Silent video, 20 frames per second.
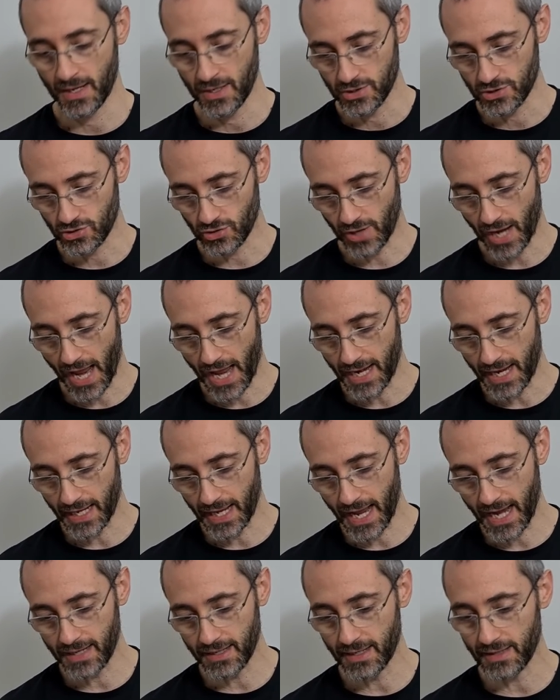So, and
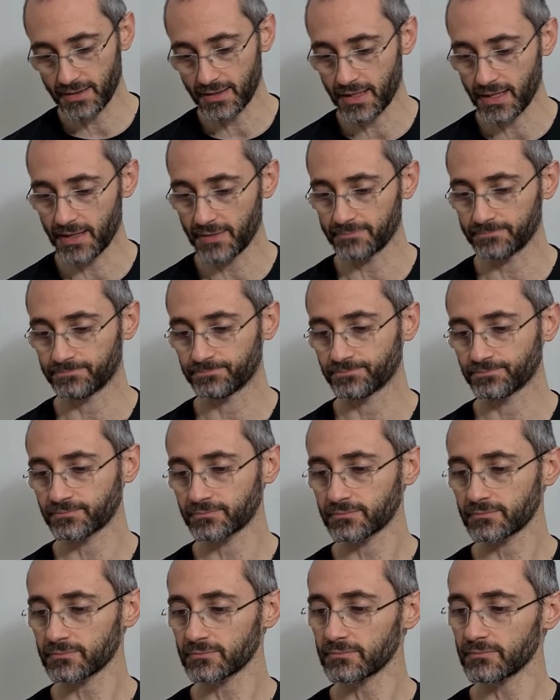again,
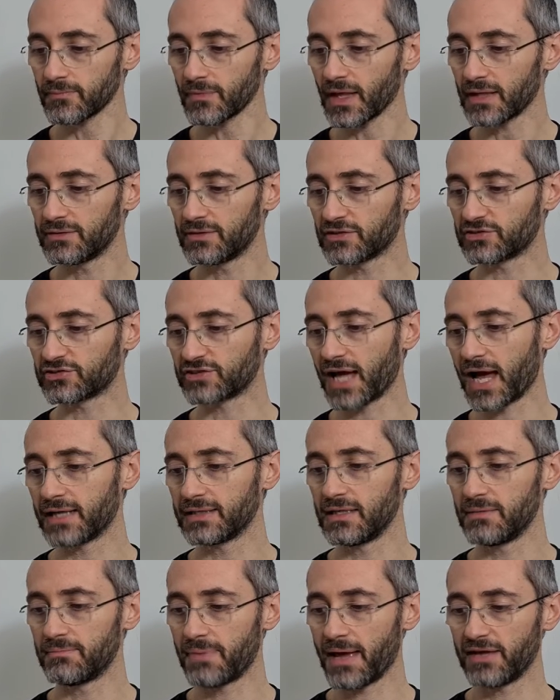the
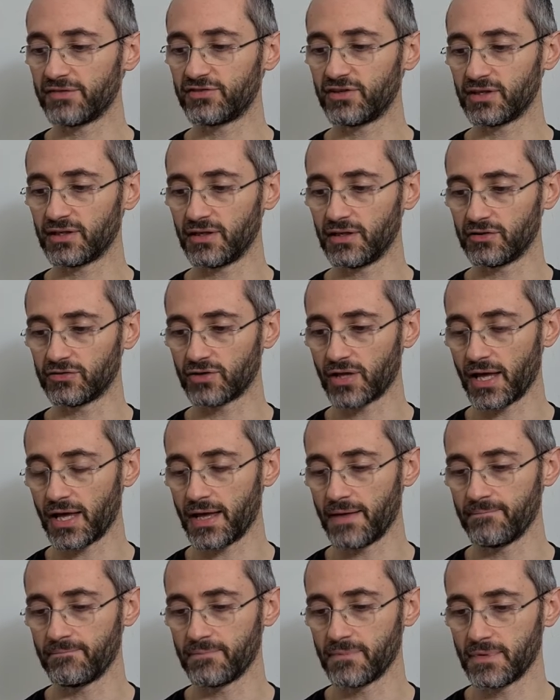study basically
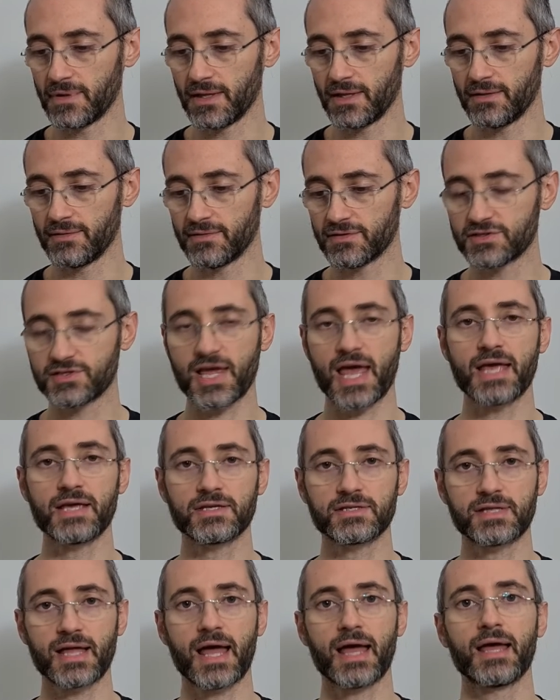
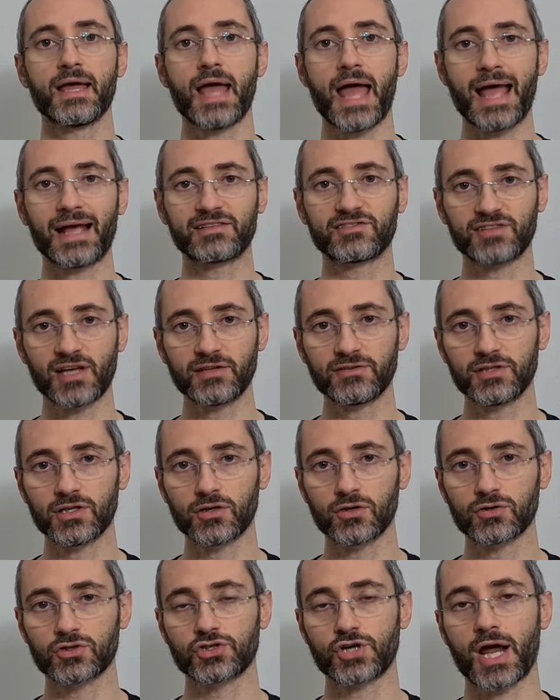says that eccentric
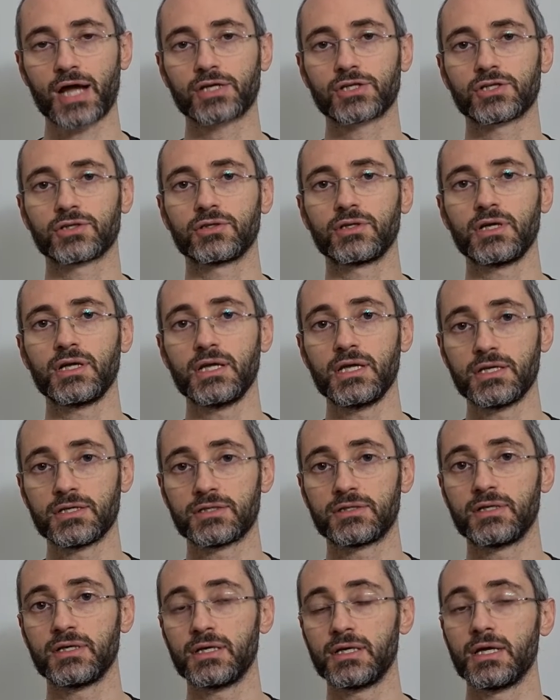contraction
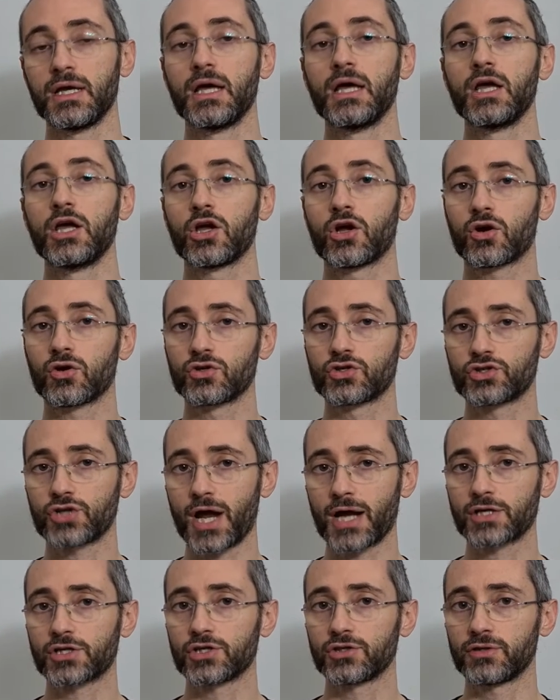is the
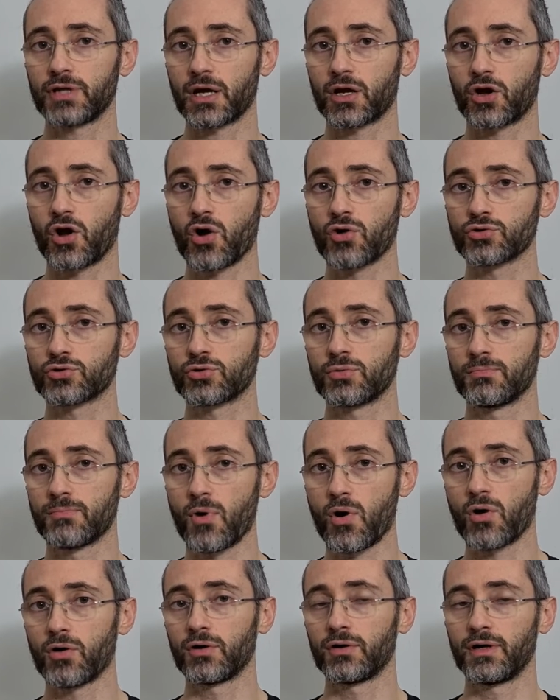contraction that causes
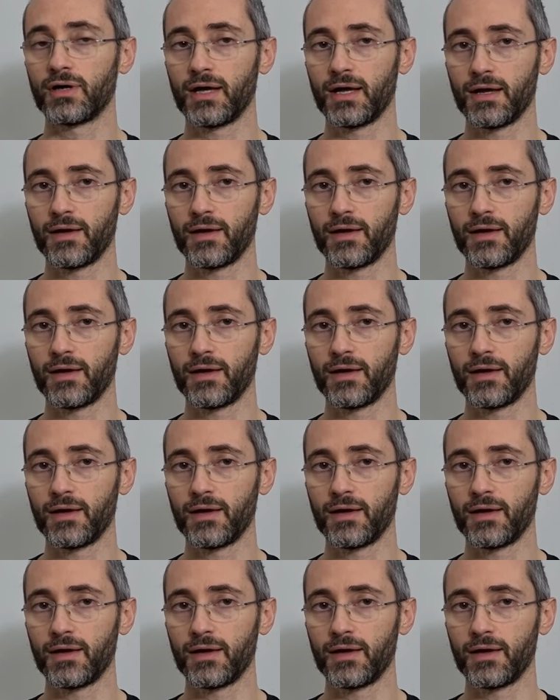more